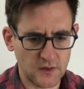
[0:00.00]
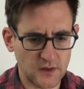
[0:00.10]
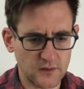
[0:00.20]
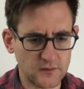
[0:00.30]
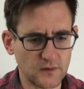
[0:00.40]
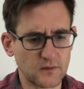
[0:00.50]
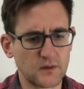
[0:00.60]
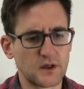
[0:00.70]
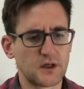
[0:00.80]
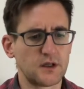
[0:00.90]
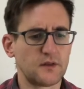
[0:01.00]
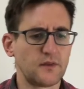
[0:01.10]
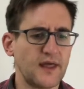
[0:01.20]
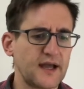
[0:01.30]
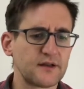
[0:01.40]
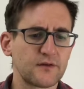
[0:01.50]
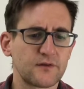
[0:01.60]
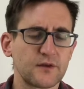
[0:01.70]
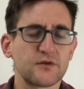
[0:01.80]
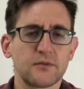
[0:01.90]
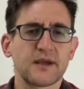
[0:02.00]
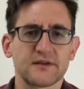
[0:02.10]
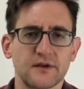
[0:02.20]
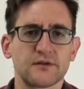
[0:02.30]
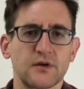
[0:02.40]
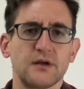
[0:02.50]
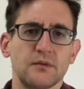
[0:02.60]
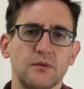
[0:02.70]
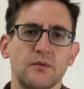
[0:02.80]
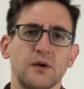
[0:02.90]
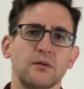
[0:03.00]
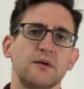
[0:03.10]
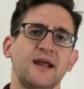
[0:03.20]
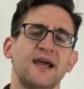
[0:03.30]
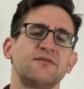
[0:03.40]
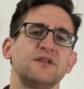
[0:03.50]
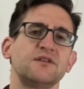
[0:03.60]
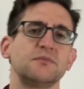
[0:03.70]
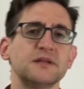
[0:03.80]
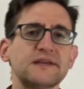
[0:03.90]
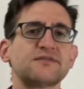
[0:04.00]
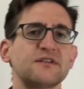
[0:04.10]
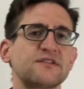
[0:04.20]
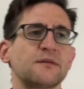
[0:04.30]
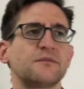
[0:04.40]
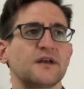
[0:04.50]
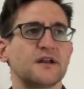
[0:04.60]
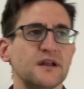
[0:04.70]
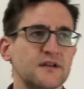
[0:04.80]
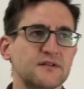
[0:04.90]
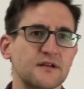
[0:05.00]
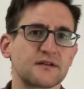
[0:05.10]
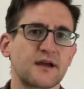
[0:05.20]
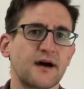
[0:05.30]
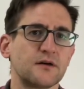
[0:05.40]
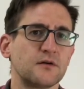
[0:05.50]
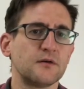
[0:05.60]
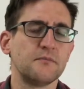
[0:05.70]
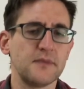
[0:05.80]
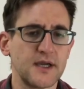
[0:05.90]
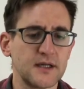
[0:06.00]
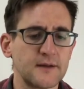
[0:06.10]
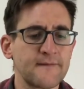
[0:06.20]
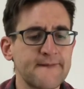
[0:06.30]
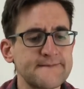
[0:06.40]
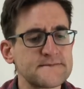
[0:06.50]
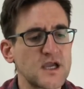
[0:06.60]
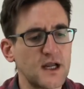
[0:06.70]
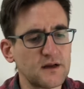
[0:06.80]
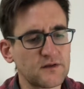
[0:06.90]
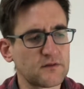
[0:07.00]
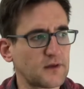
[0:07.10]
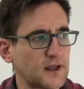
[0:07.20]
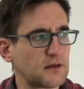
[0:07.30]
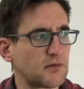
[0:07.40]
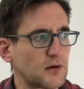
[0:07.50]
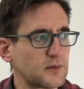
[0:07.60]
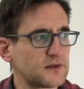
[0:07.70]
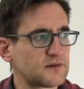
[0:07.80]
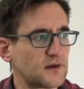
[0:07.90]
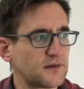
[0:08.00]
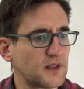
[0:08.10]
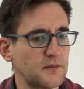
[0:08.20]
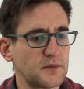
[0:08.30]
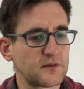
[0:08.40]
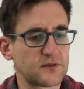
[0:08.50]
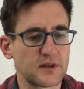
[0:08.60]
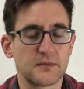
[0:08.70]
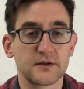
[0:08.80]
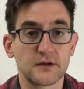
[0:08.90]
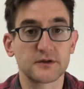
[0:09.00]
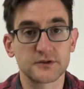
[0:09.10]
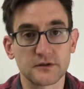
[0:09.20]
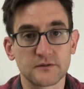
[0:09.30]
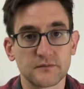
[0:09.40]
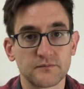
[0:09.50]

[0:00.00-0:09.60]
So it makes sense, right? We would have these belief systems that, in a sense, coddle men in a society where we sell them slim untucked shirts.